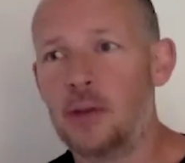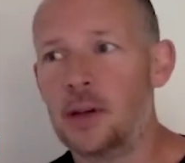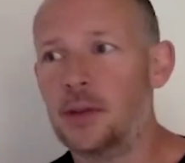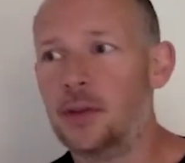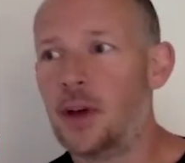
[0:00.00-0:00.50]

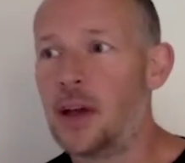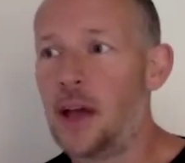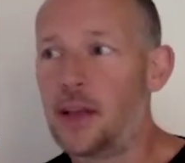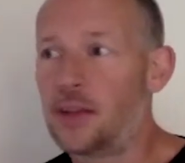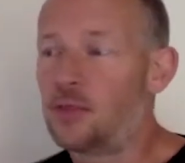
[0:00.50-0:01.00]
And
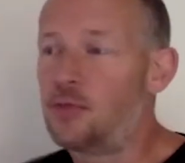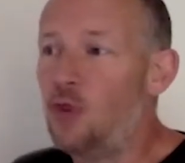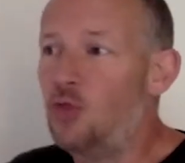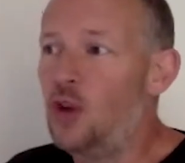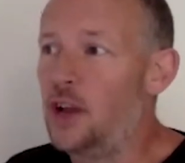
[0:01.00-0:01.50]
that's a
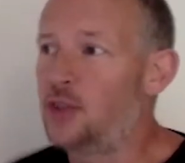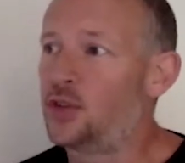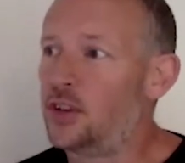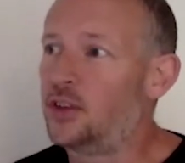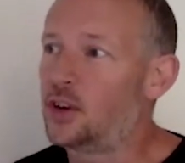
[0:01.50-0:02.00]
really
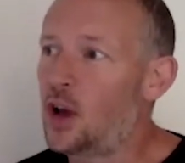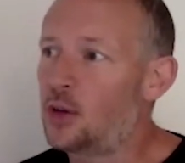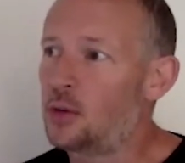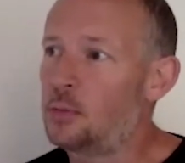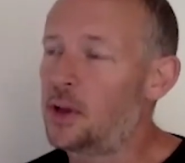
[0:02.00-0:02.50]
interesting to
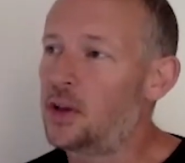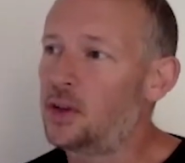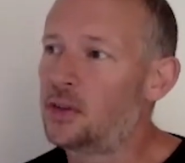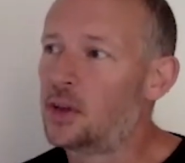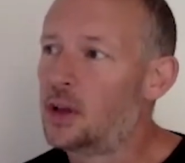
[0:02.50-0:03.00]
close on,
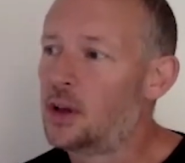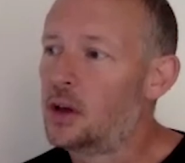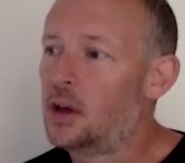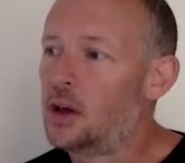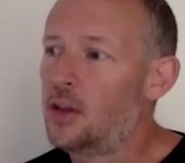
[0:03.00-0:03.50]
because
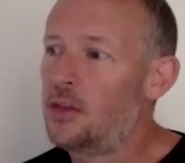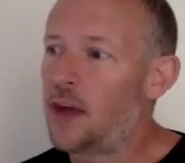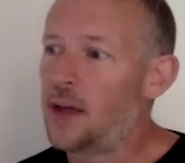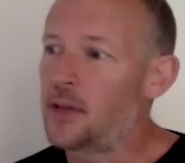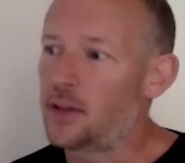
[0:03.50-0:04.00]

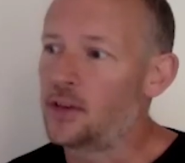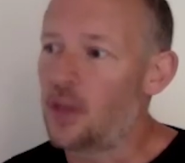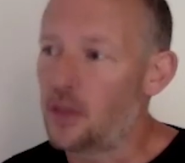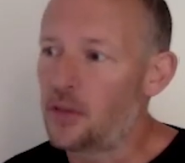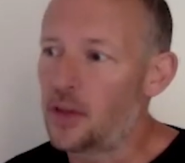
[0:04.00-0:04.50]
that's
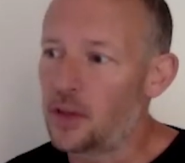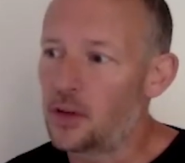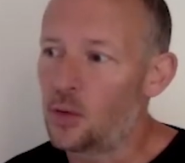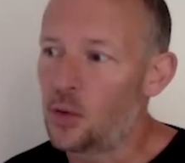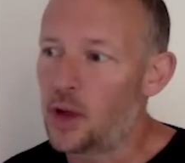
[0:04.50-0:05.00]
another thing
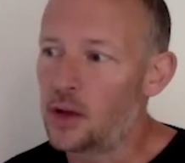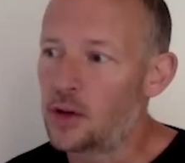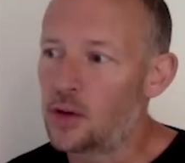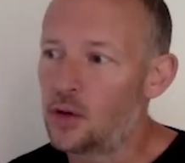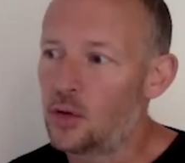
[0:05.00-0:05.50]
that
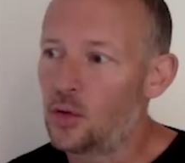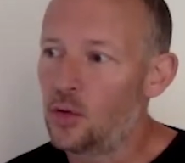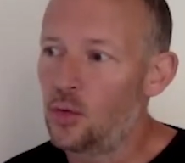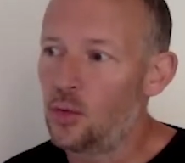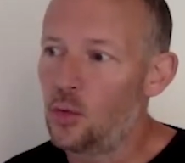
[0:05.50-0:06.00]

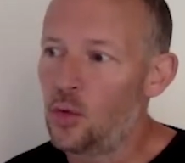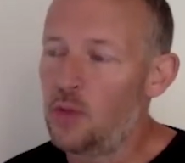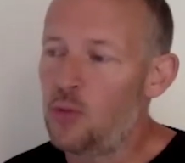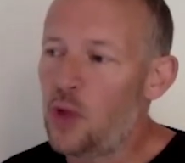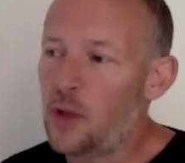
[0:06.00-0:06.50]

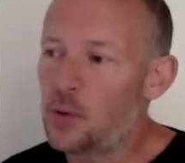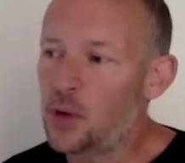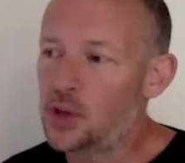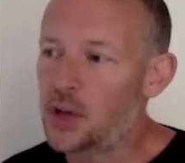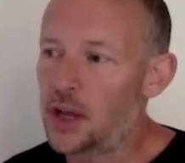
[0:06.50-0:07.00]
we
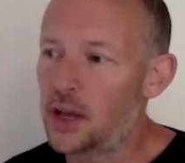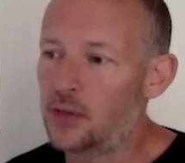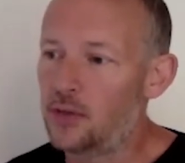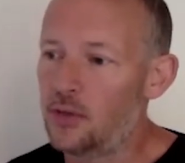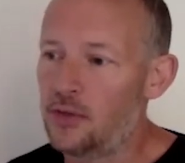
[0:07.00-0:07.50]
appreciate
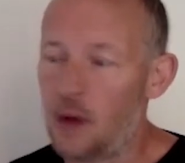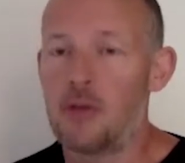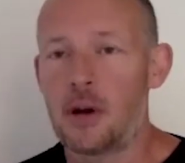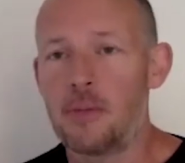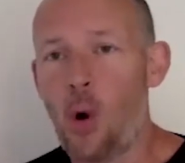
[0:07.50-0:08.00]
is very,
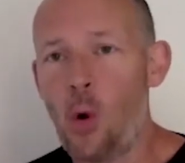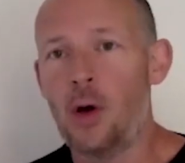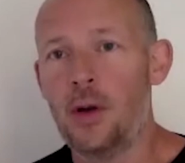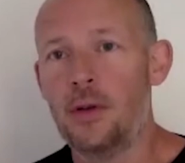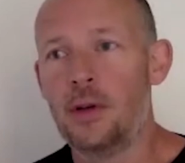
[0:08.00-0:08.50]
very important,